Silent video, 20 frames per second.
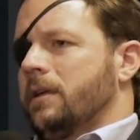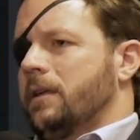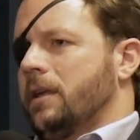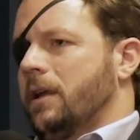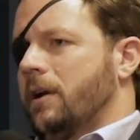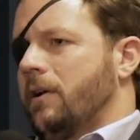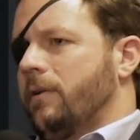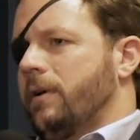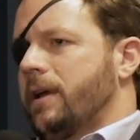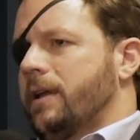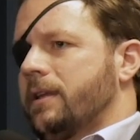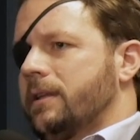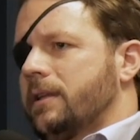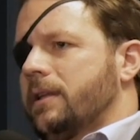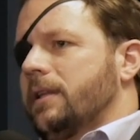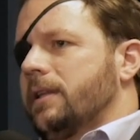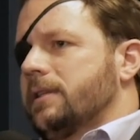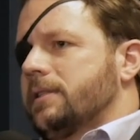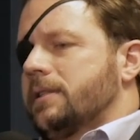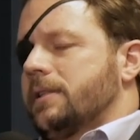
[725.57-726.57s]

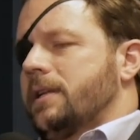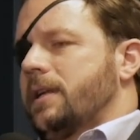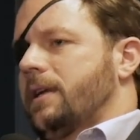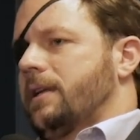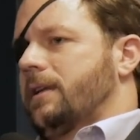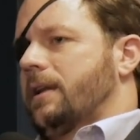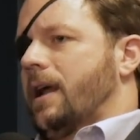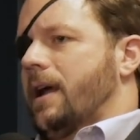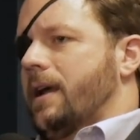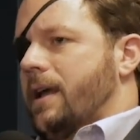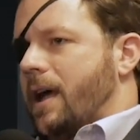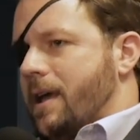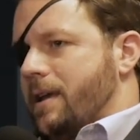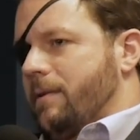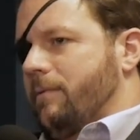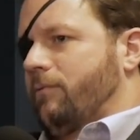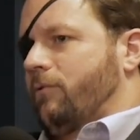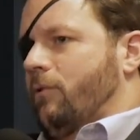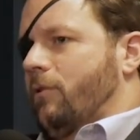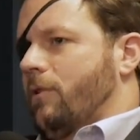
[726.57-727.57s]
listen, I
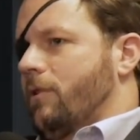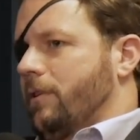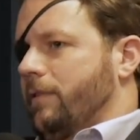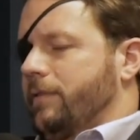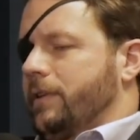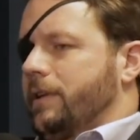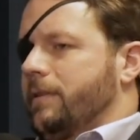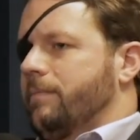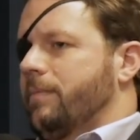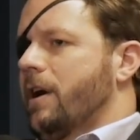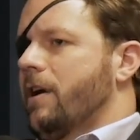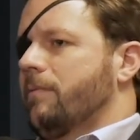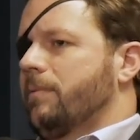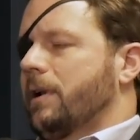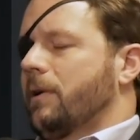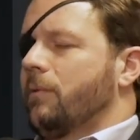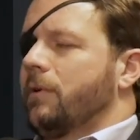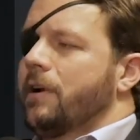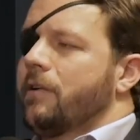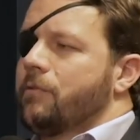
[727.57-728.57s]
am for all of the above,
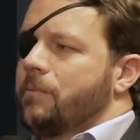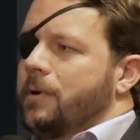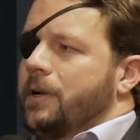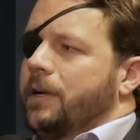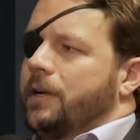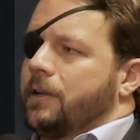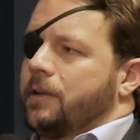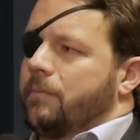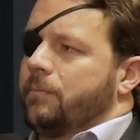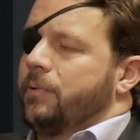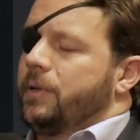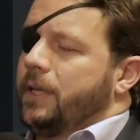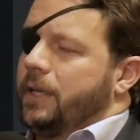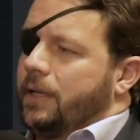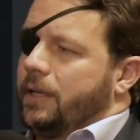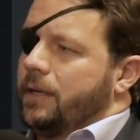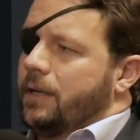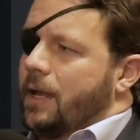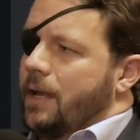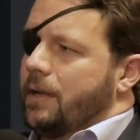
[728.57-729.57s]
but I want everybody to compete.